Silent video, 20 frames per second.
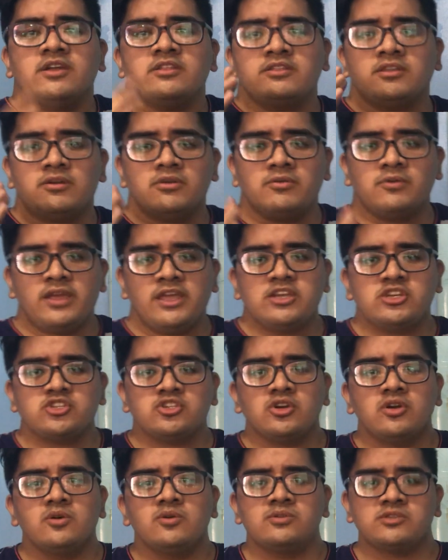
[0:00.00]
the
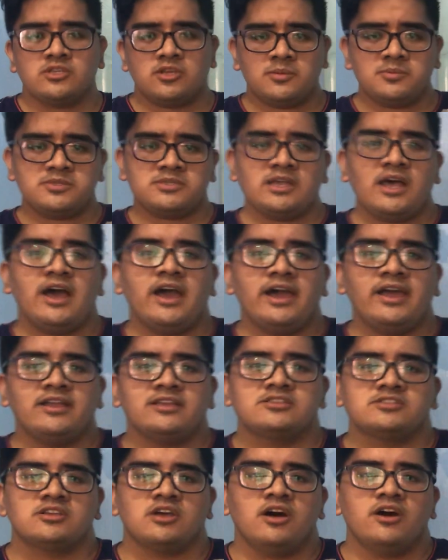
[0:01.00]
ratios of
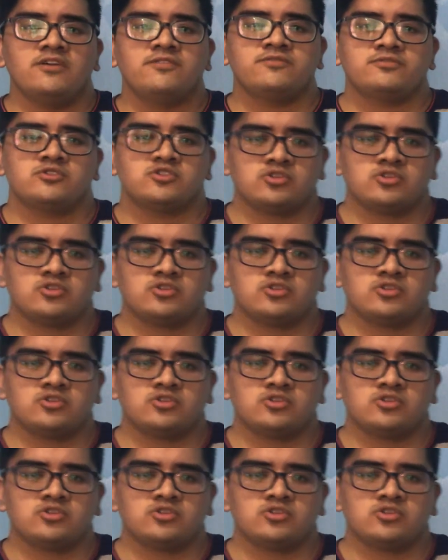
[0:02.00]
sides of